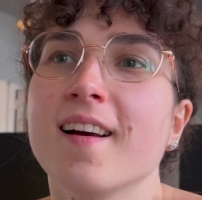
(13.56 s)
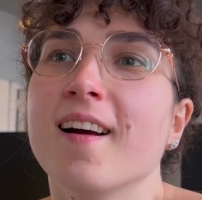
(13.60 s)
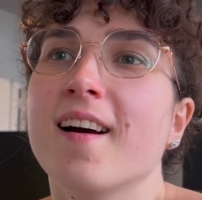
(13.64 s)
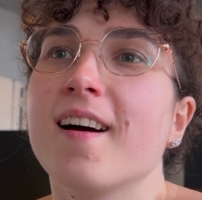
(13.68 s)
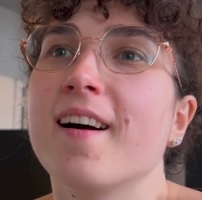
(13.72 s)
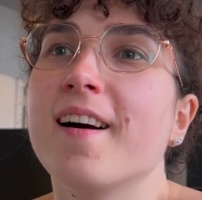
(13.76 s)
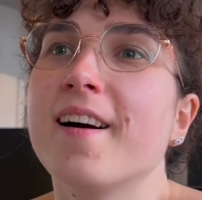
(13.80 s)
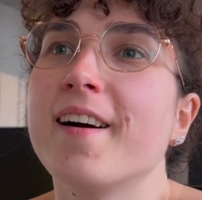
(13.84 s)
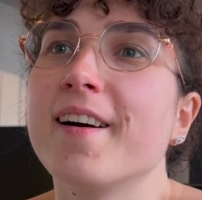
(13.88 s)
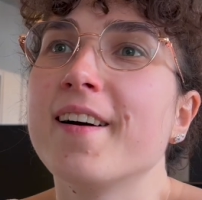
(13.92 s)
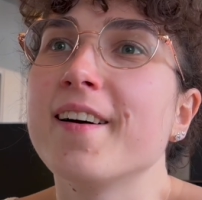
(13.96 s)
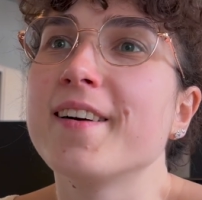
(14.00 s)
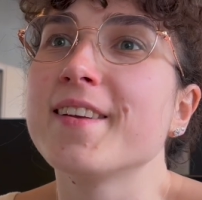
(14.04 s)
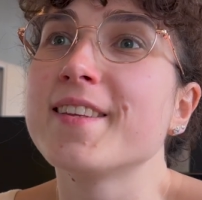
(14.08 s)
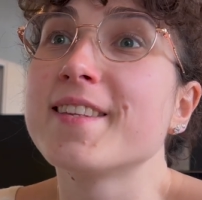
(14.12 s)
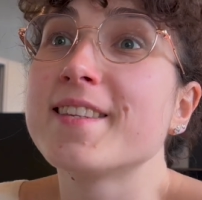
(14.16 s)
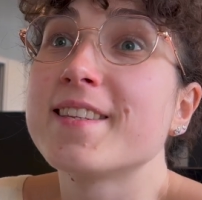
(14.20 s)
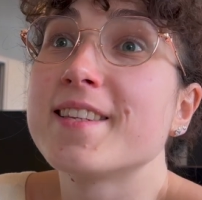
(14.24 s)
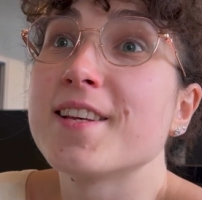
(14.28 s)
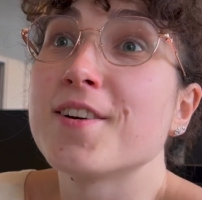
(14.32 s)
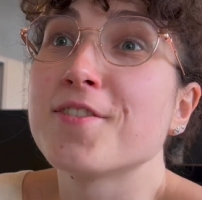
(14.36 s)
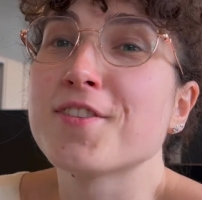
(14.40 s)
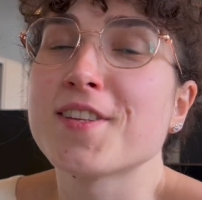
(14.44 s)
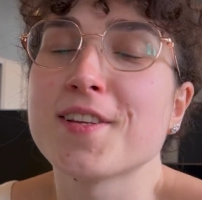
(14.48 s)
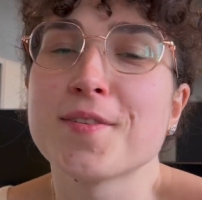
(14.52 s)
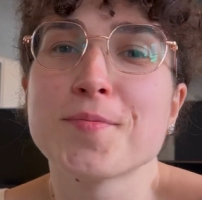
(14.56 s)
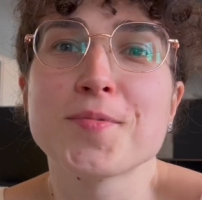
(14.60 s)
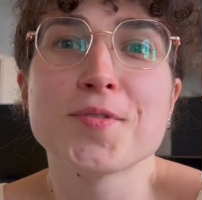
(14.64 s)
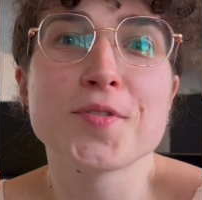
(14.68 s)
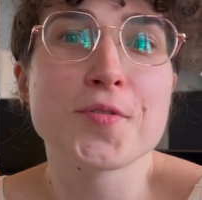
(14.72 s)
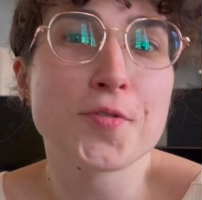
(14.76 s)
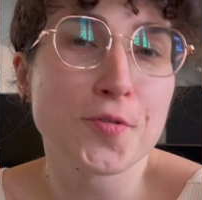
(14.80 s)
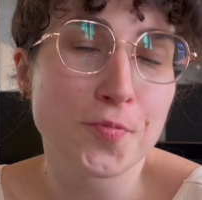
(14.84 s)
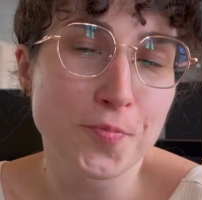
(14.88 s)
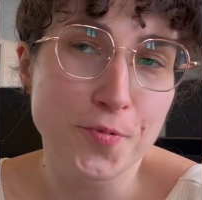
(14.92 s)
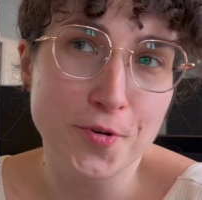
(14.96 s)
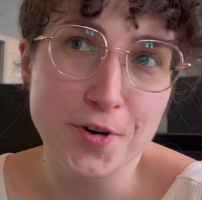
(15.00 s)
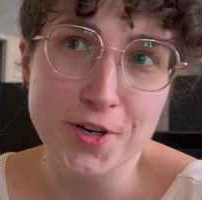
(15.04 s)
Ah, so some
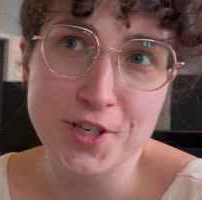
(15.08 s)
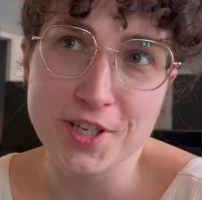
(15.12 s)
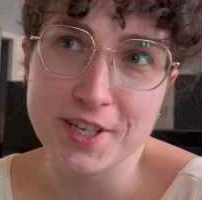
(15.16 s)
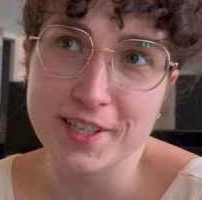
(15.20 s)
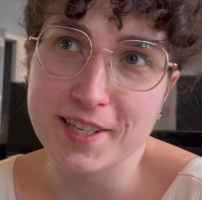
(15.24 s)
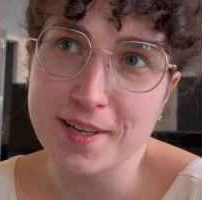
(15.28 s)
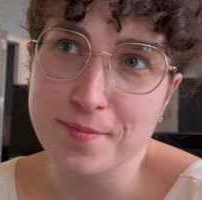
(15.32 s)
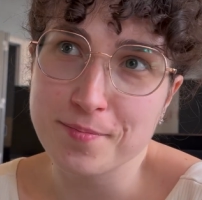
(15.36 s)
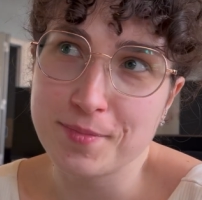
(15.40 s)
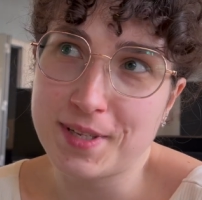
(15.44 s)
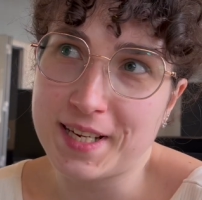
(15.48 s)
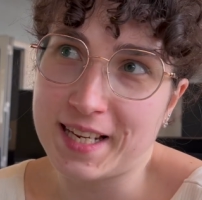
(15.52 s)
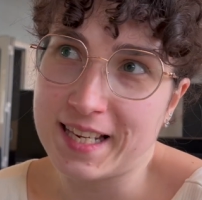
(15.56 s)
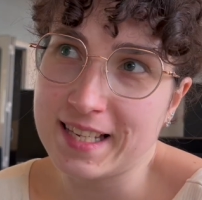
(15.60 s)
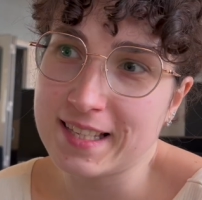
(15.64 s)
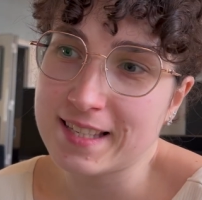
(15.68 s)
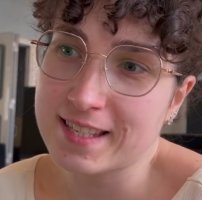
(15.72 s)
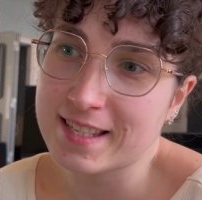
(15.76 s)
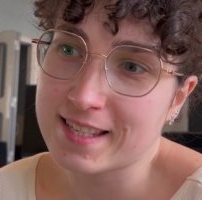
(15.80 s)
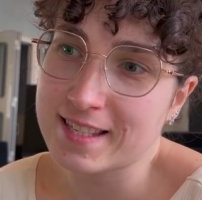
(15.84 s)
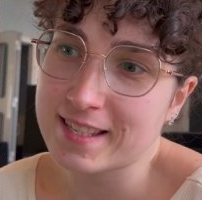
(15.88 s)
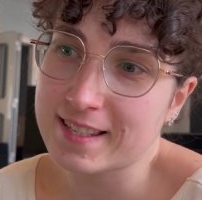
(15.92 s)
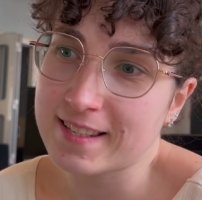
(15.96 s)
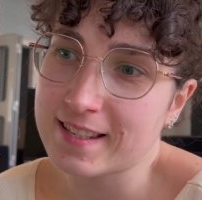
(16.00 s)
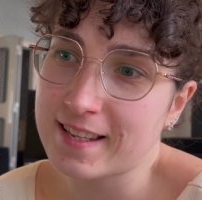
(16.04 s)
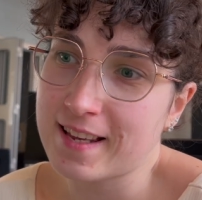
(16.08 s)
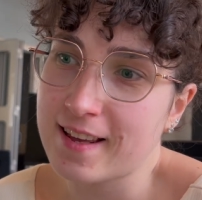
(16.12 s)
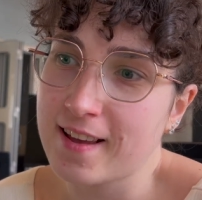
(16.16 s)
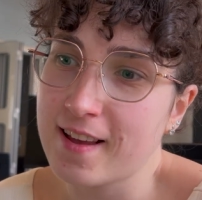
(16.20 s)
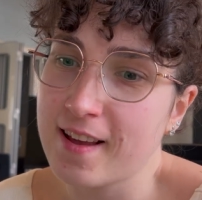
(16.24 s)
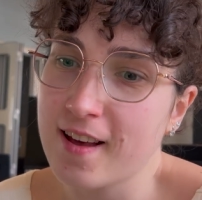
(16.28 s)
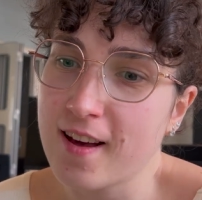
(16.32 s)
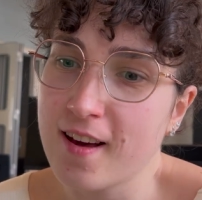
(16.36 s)
school project updates.